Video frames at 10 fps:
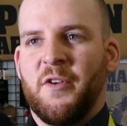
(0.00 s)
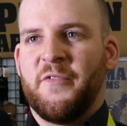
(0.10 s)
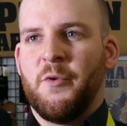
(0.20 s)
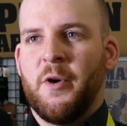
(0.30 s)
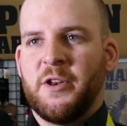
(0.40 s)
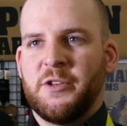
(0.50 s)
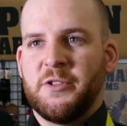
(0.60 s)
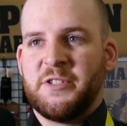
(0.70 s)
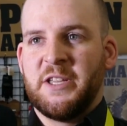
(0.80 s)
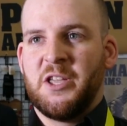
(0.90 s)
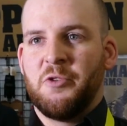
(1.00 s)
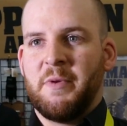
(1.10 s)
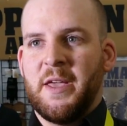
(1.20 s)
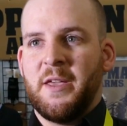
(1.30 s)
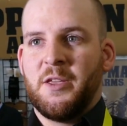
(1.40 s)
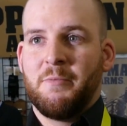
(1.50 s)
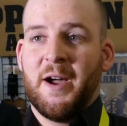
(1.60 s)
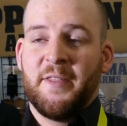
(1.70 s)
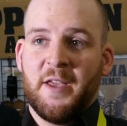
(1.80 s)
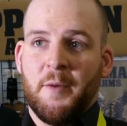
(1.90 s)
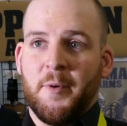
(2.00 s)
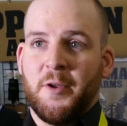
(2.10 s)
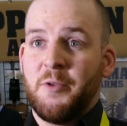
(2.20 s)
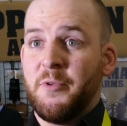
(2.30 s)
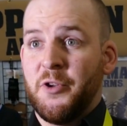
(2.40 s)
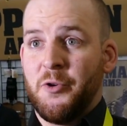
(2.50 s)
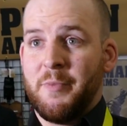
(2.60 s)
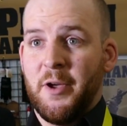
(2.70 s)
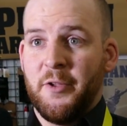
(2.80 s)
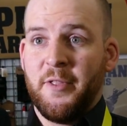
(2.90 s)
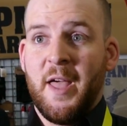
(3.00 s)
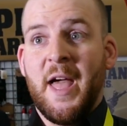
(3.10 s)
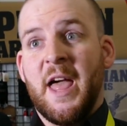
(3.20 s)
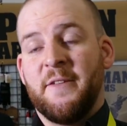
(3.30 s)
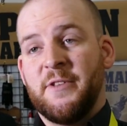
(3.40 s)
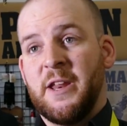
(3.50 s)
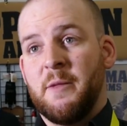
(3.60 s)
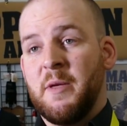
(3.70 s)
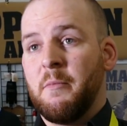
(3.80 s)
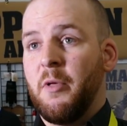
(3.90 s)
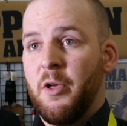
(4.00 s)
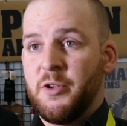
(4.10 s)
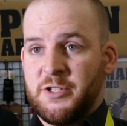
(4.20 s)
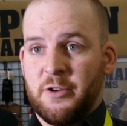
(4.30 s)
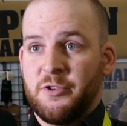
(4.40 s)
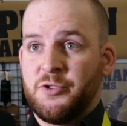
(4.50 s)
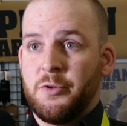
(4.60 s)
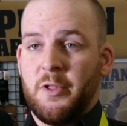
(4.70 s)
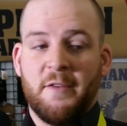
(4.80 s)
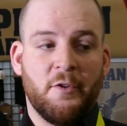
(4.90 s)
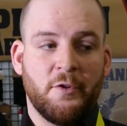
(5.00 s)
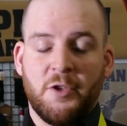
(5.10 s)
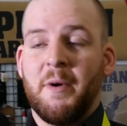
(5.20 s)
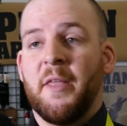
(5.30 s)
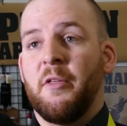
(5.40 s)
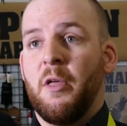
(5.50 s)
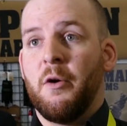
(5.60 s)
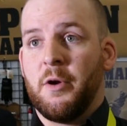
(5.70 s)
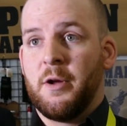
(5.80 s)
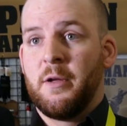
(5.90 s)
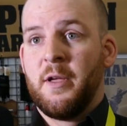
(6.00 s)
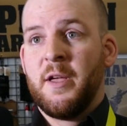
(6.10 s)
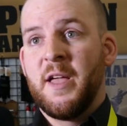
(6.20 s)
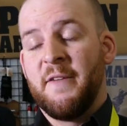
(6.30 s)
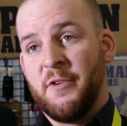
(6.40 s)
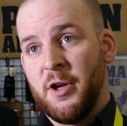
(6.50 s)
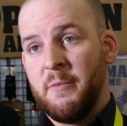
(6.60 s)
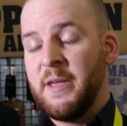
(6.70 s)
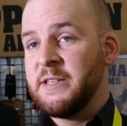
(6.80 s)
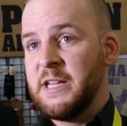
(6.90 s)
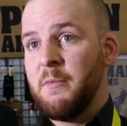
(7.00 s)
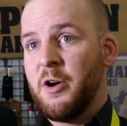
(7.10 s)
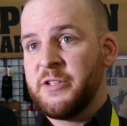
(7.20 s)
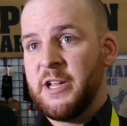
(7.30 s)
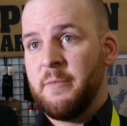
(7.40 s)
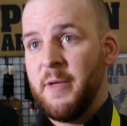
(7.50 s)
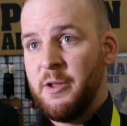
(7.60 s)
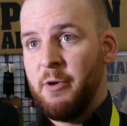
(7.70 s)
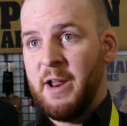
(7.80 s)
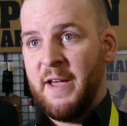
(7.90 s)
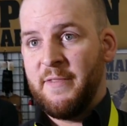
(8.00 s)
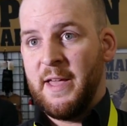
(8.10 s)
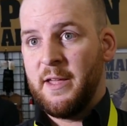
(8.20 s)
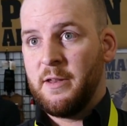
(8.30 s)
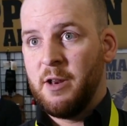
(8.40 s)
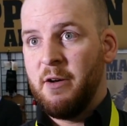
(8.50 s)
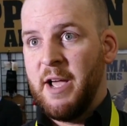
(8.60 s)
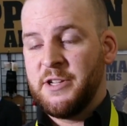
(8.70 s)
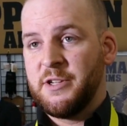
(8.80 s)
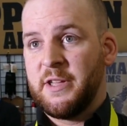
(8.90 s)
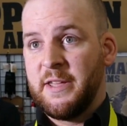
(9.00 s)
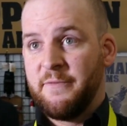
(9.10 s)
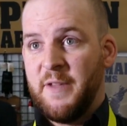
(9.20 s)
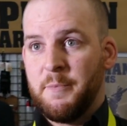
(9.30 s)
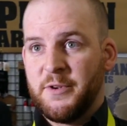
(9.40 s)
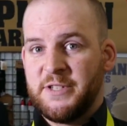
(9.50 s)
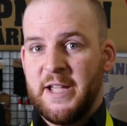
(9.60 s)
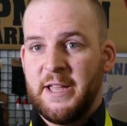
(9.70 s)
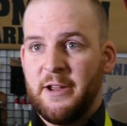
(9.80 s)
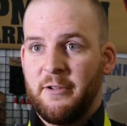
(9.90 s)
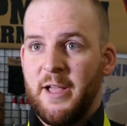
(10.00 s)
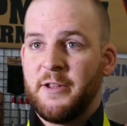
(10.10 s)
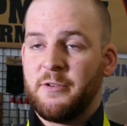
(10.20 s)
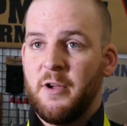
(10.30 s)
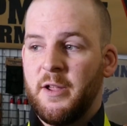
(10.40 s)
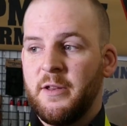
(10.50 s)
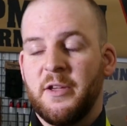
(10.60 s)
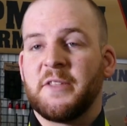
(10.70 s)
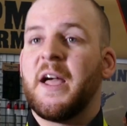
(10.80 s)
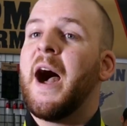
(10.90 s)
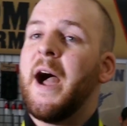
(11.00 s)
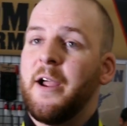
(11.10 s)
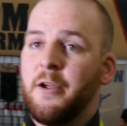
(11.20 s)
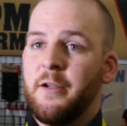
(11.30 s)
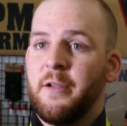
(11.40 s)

If you wanted to do the CQB, you buy the upper, you do your build, and if you need to be below a certain joule level, you buy the lower. If you're going to be a DMR setup and you want to have that, extra feet per second you're allowed to run, you get the higher.